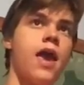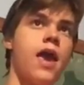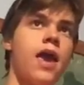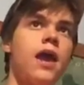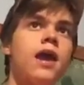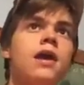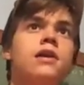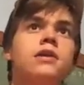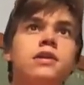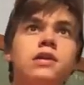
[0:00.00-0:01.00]

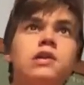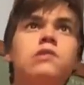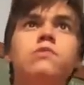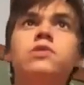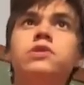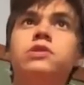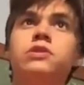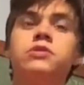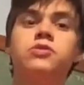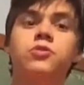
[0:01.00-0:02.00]
and it
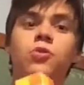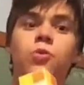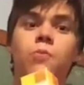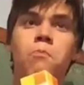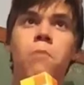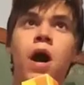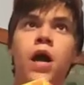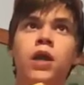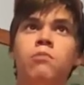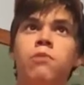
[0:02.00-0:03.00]
was
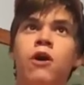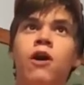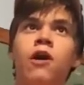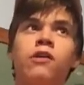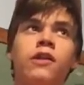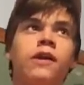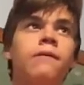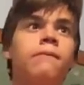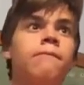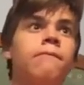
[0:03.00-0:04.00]
mind boggling